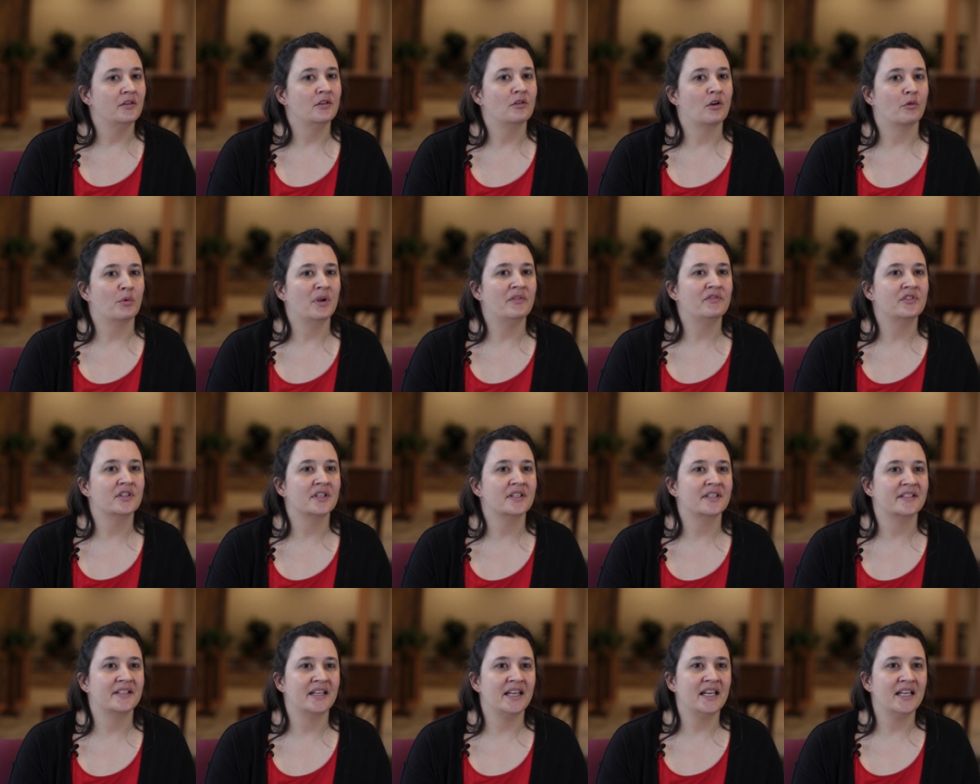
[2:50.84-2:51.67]
you know, we've
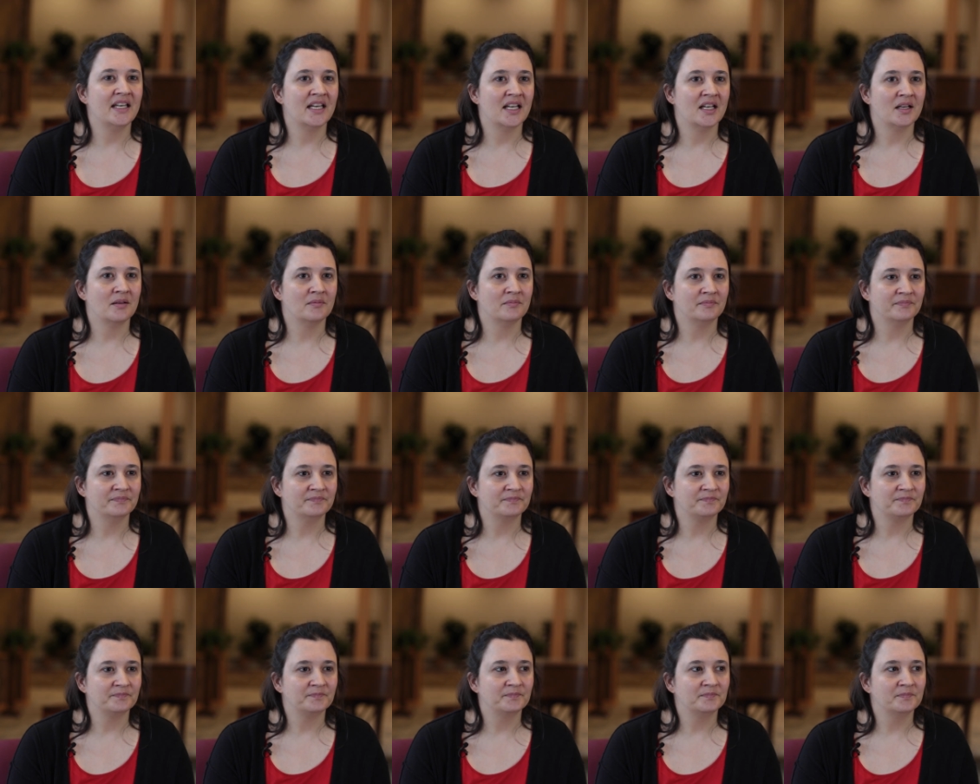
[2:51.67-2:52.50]
just seen
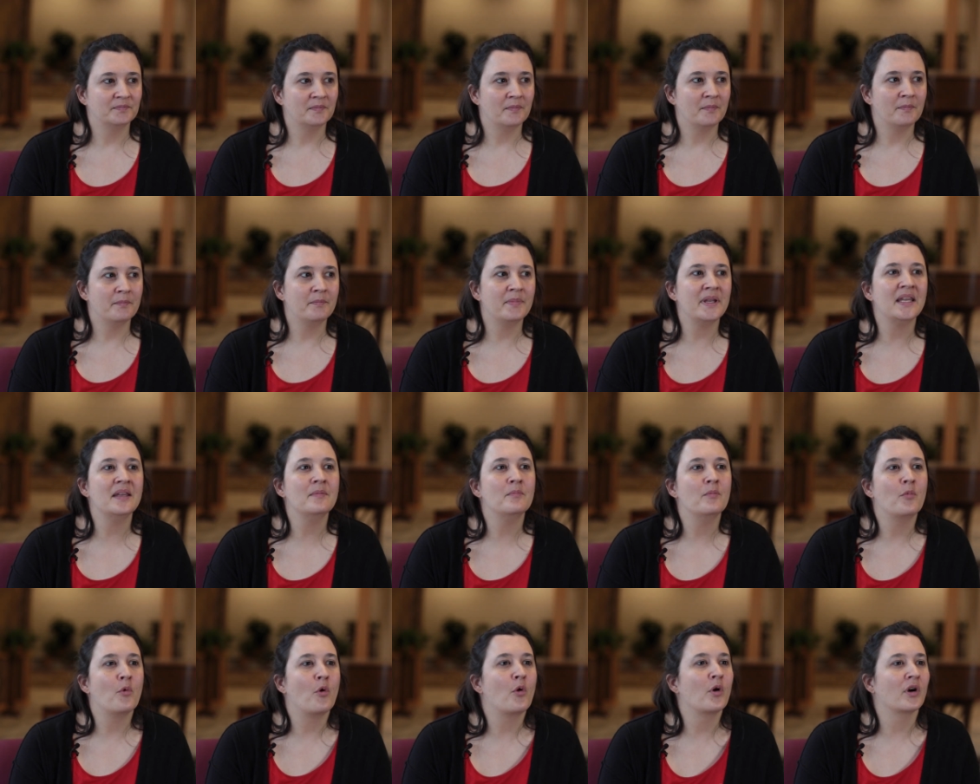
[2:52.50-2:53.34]
him be
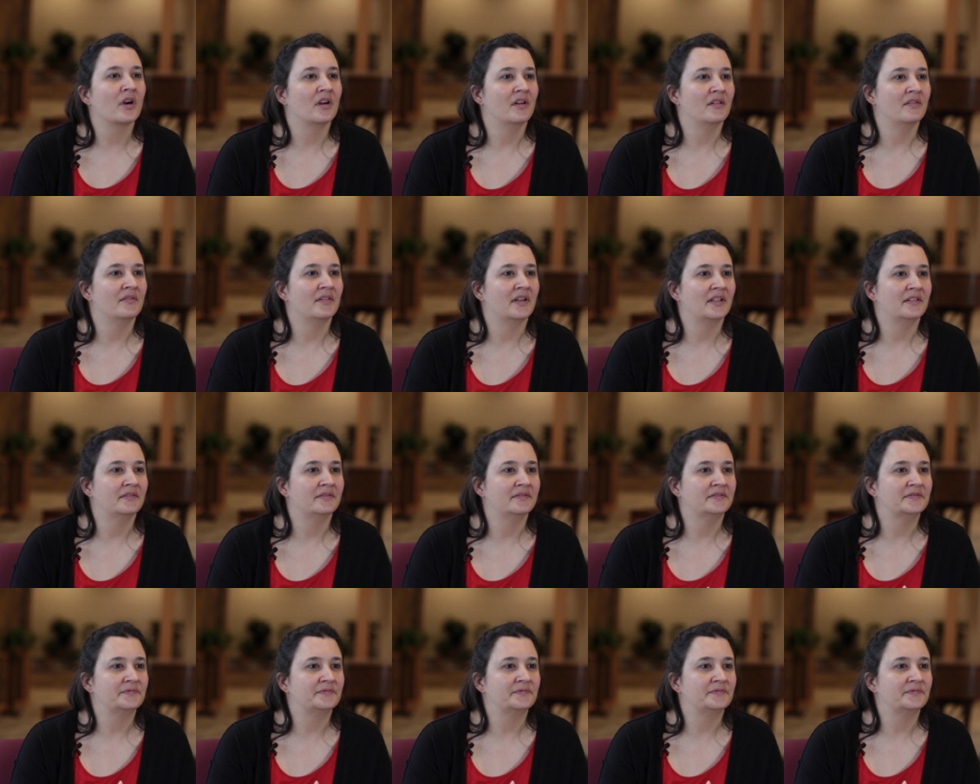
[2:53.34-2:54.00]
more of a,